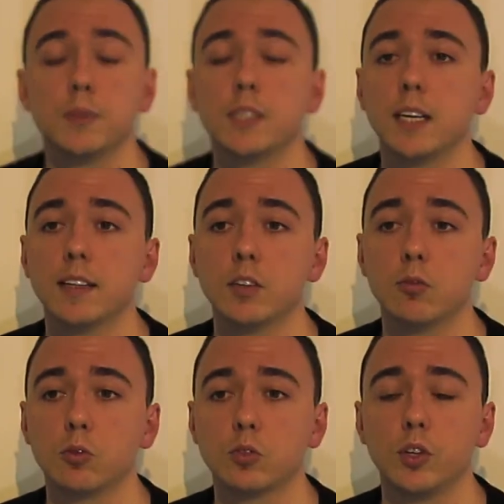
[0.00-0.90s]
that are
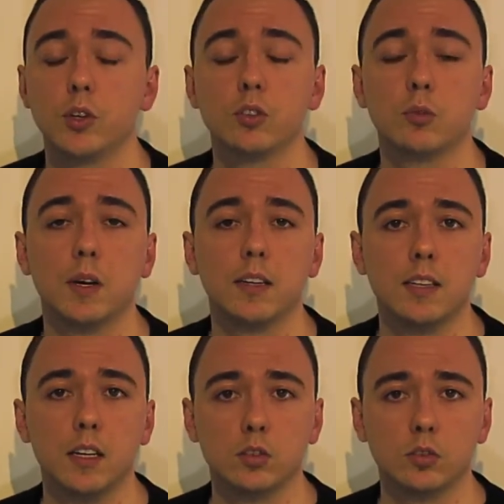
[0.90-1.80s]
also used by
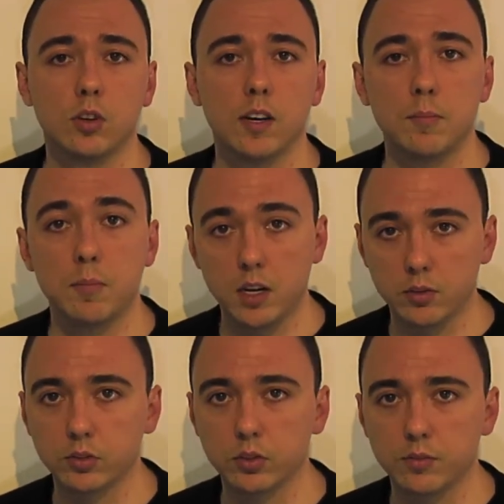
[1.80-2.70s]
Telstra and
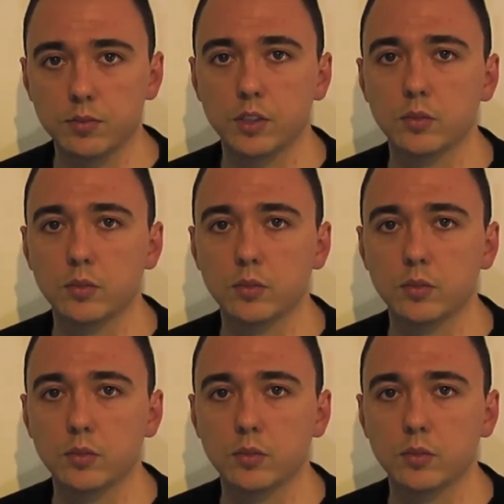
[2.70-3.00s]
Microsoft.